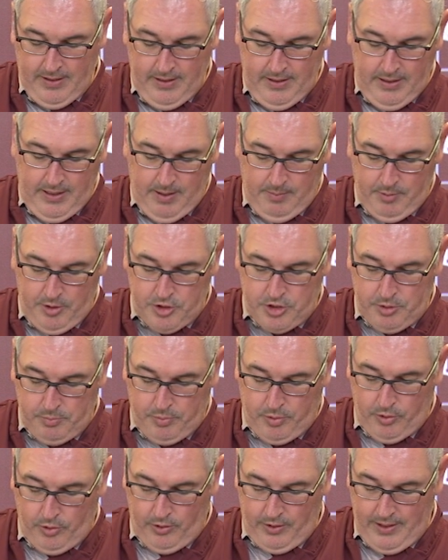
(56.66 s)
and most
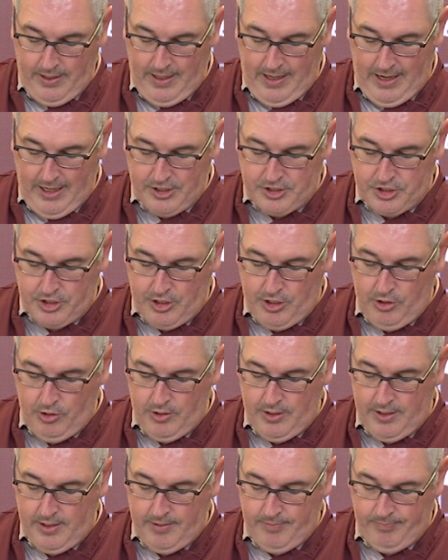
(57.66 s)
importantly,
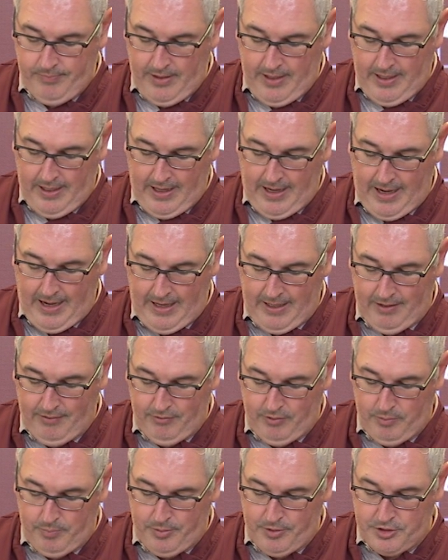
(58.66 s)
executed at a high
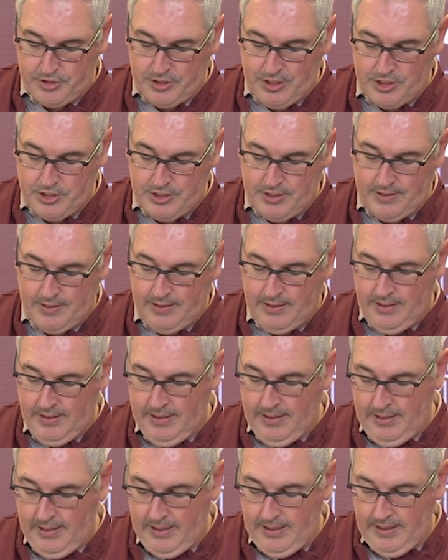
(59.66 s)
level of precision. And